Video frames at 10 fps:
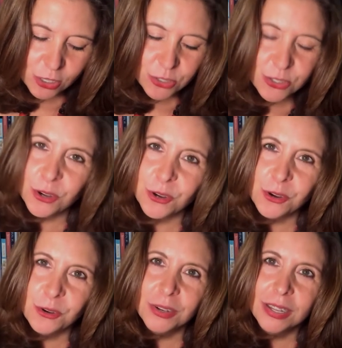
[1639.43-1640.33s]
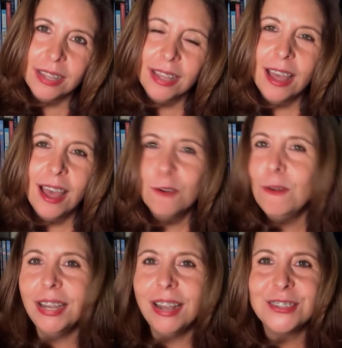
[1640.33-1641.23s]
So
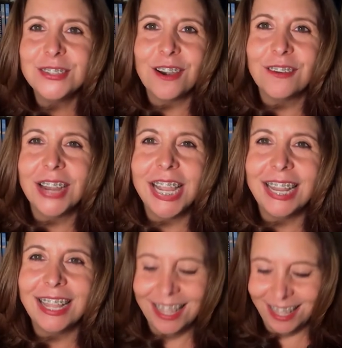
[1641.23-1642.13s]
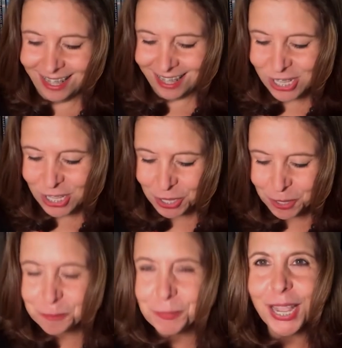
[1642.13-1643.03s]
why not start writing?
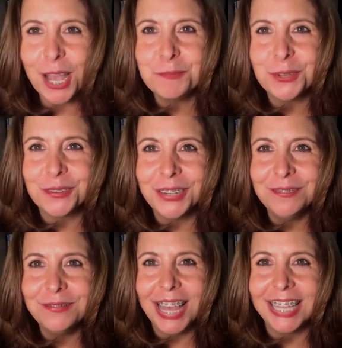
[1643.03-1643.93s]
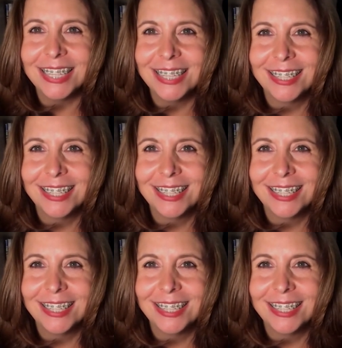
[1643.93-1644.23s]
Pick up your green pen.